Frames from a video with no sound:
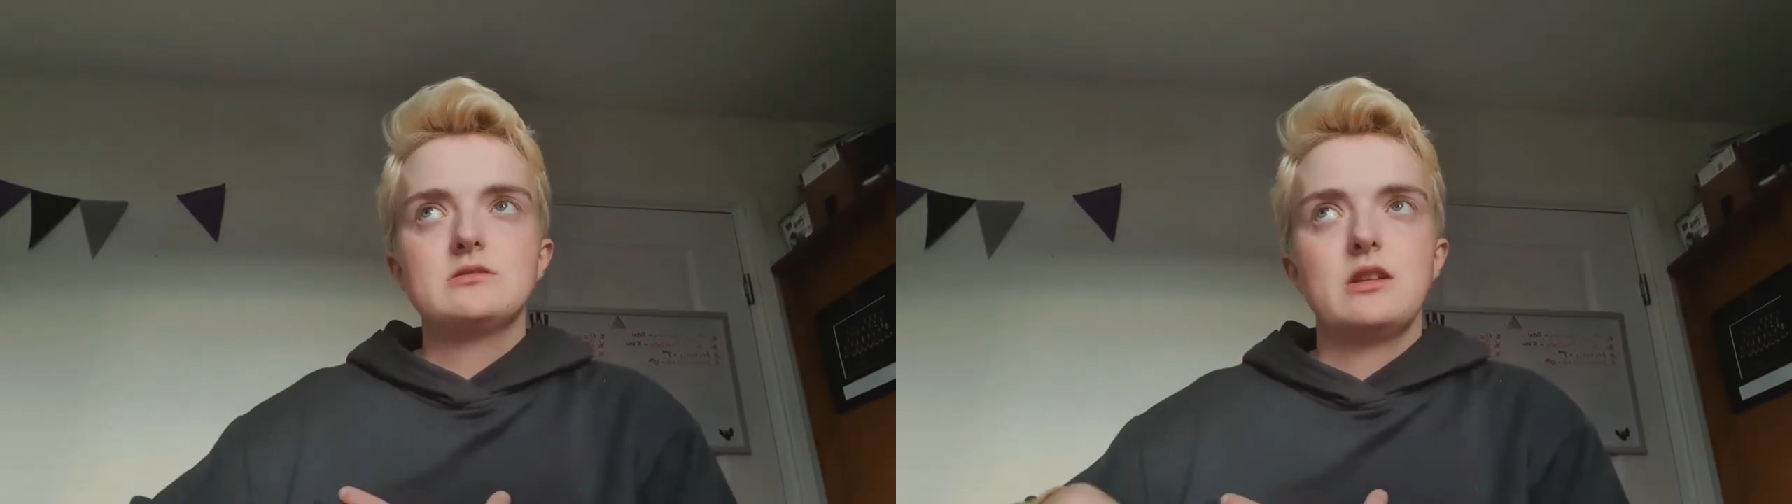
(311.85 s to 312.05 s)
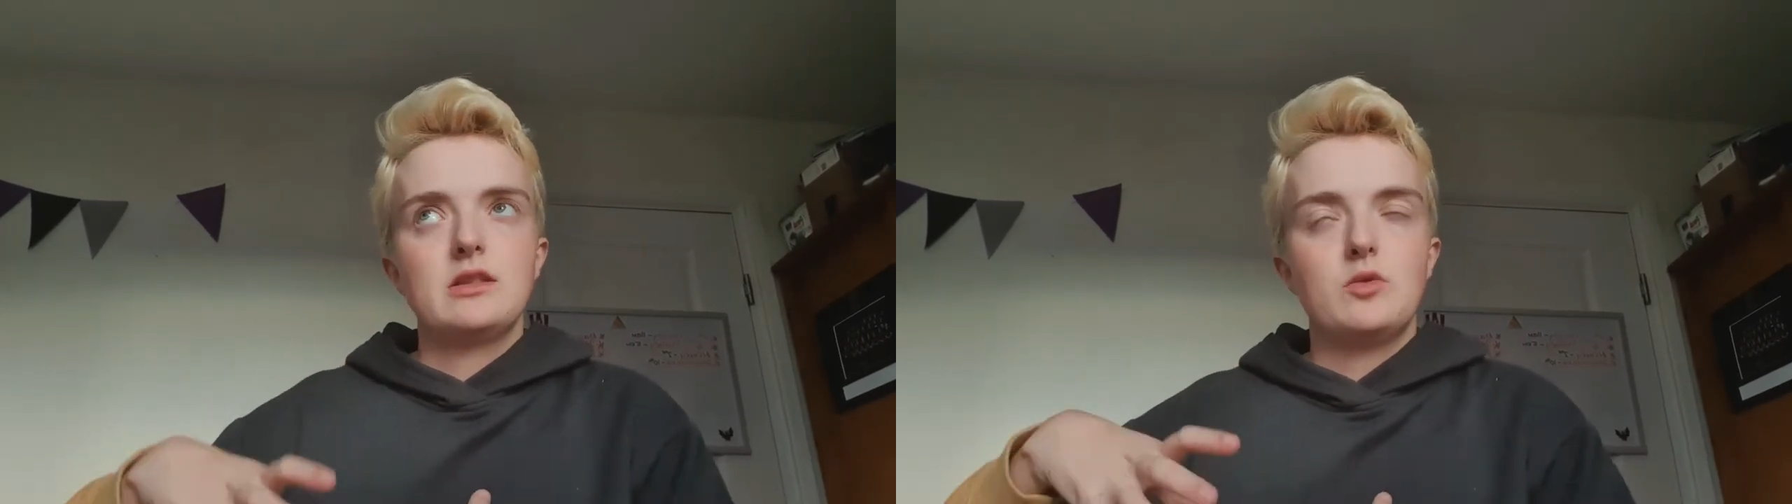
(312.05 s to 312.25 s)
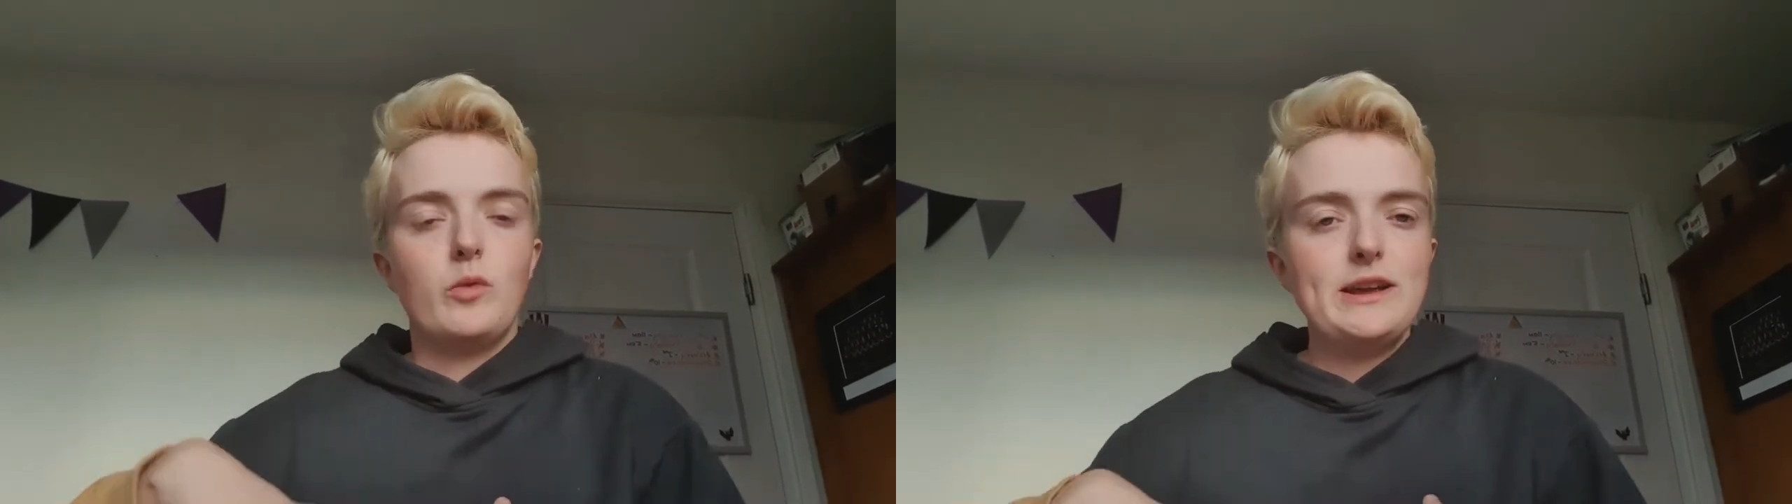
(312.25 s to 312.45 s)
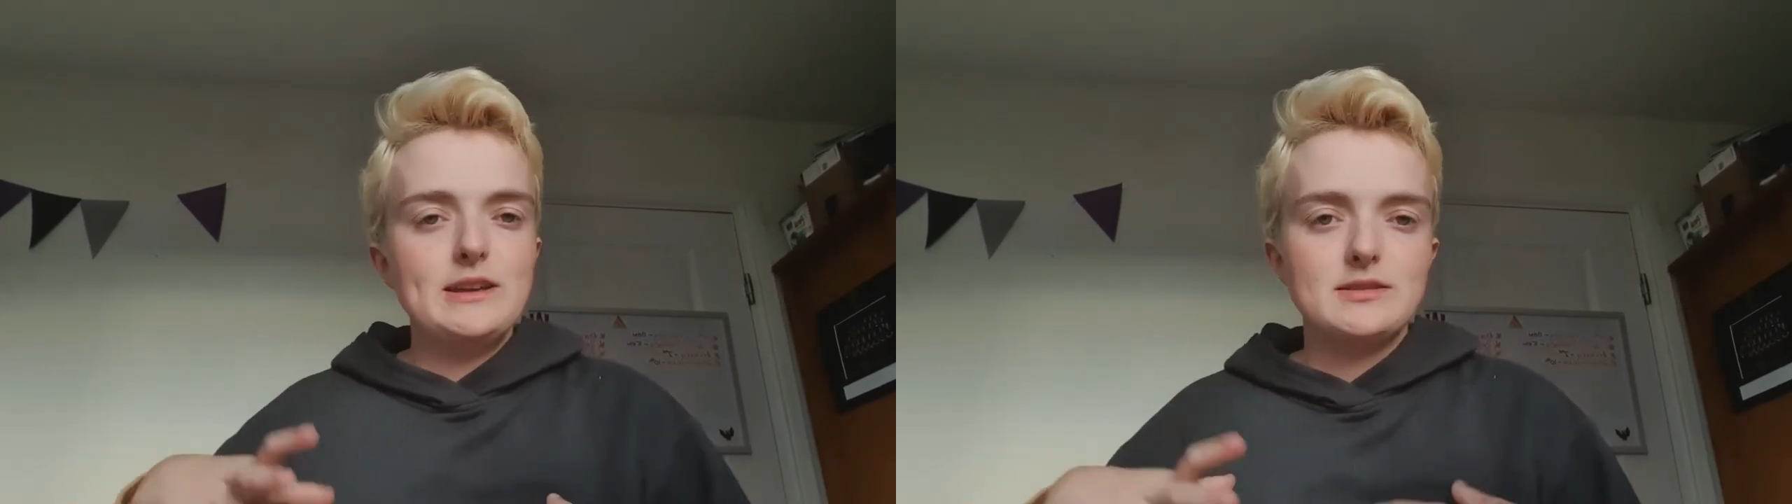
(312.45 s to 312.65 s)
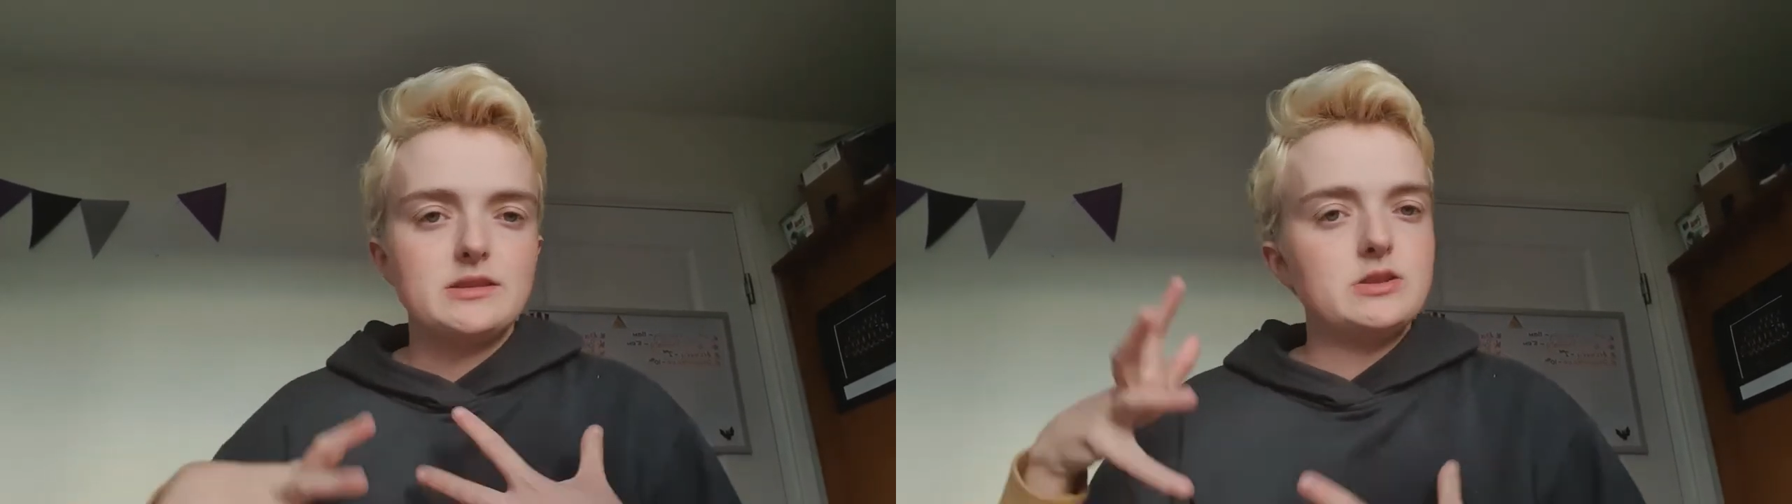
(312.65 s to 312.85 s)
and the
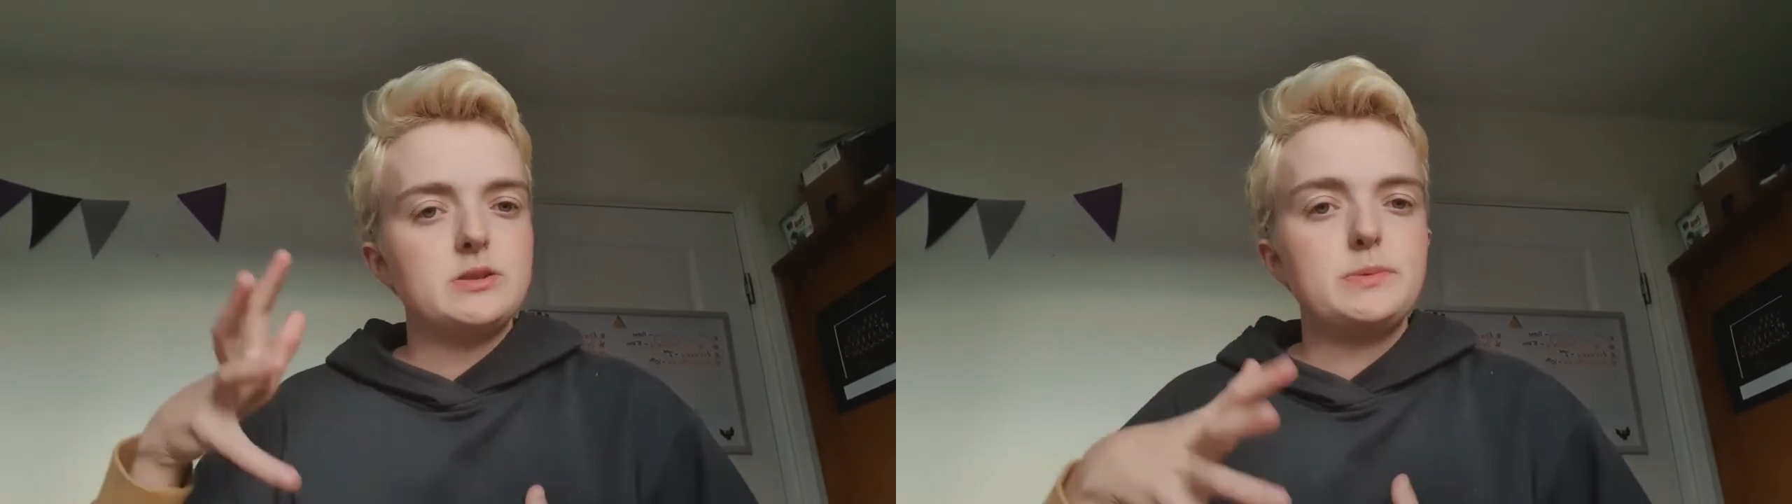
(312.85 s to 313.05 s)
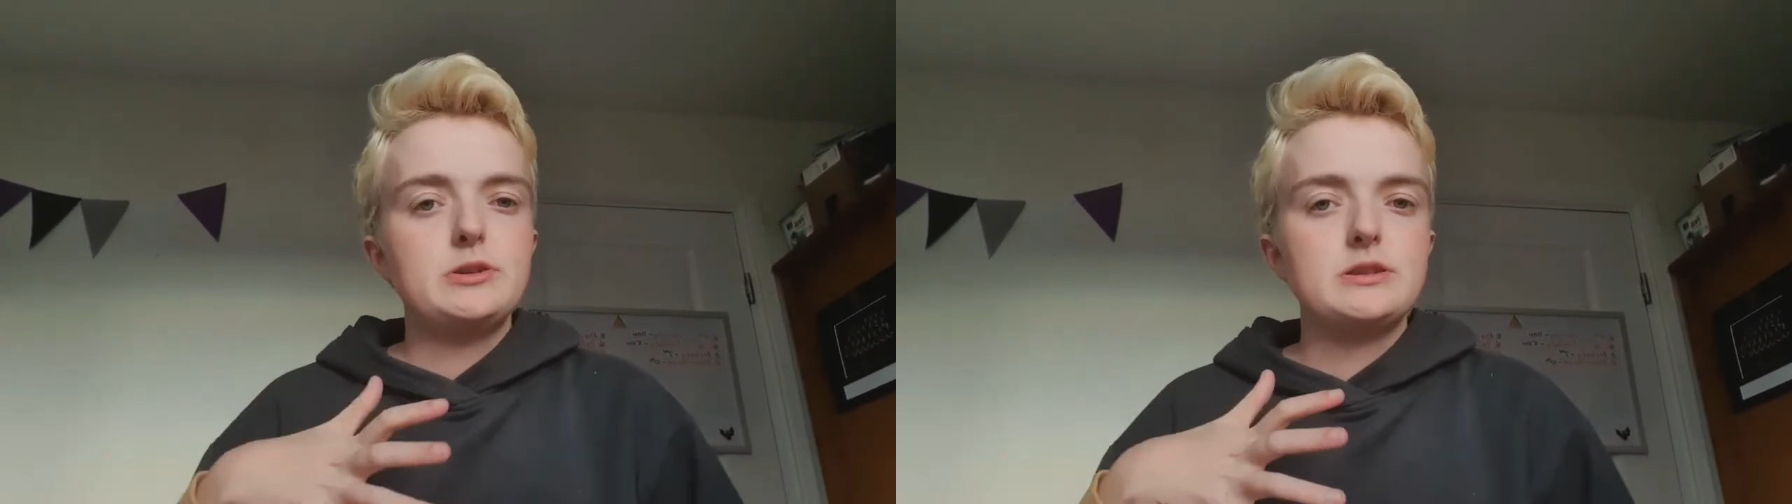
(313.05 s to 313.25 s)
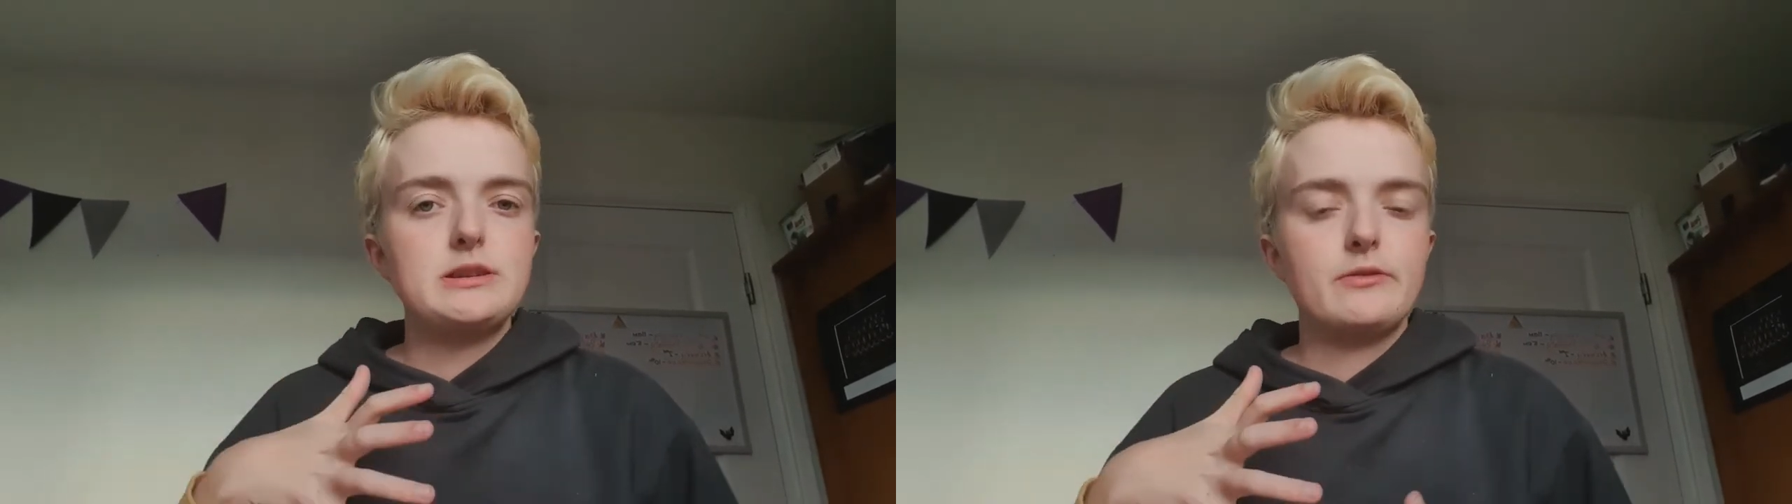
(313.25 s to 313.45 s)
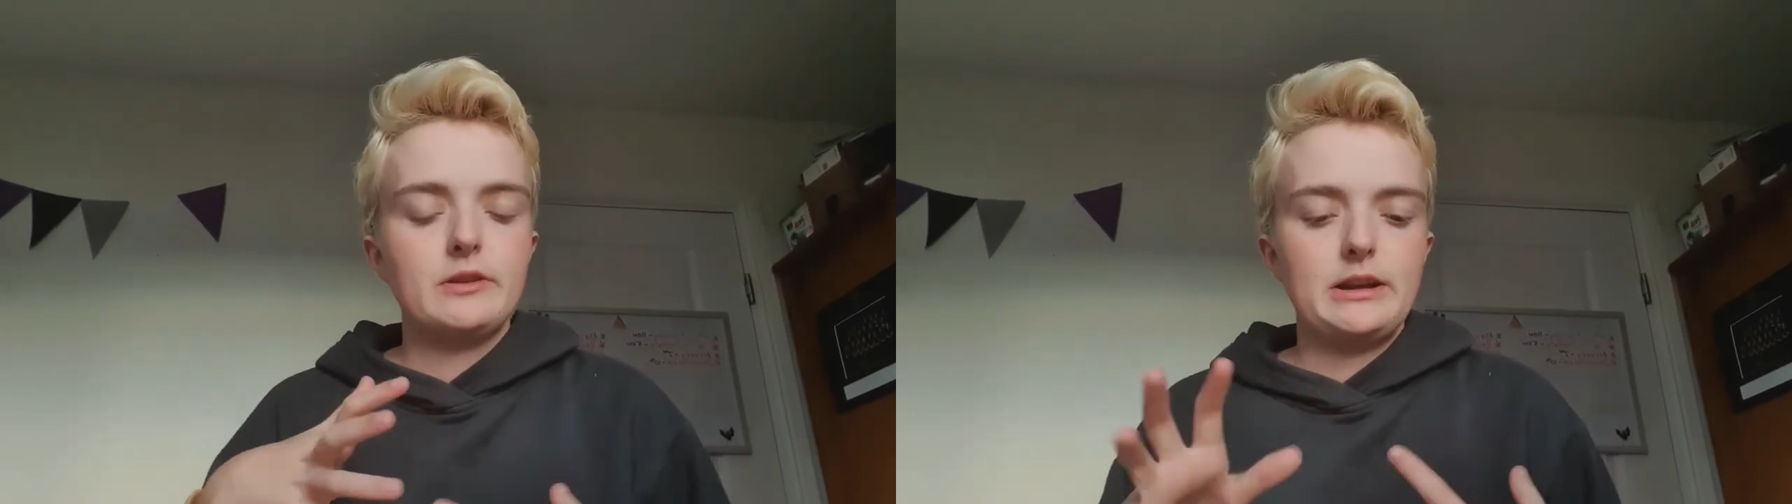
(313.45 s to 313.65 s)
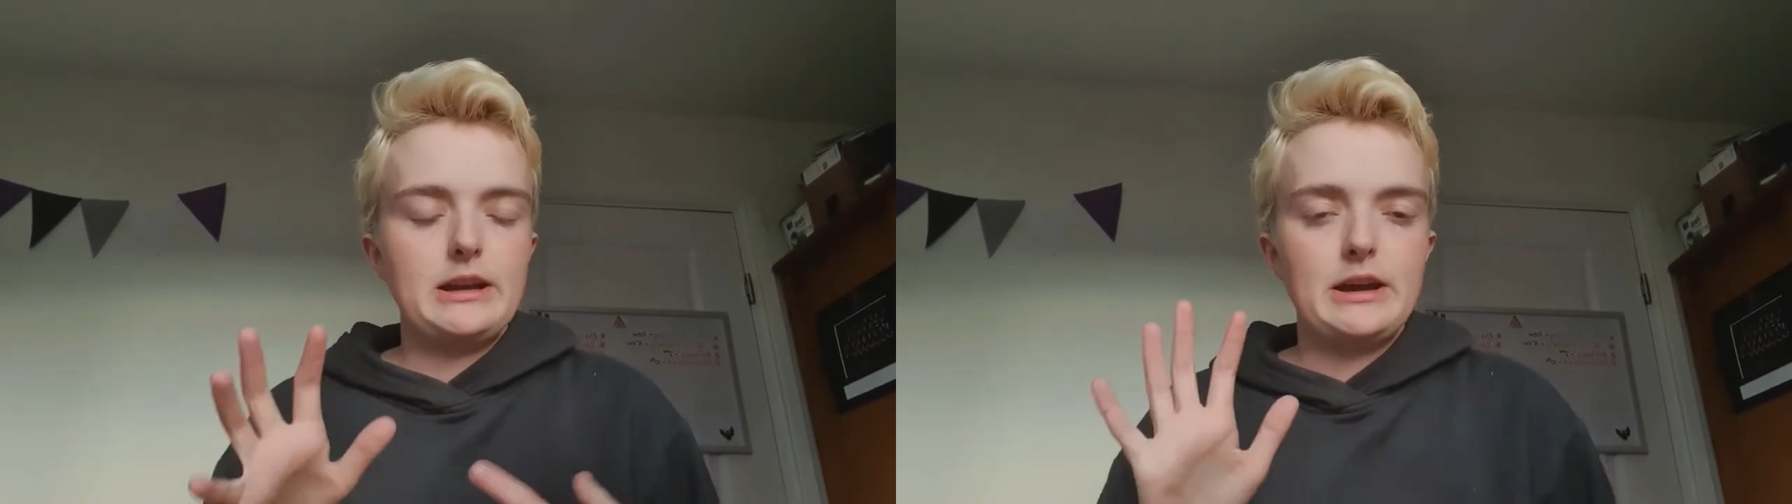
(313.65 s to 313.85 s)
weight is distributed differently,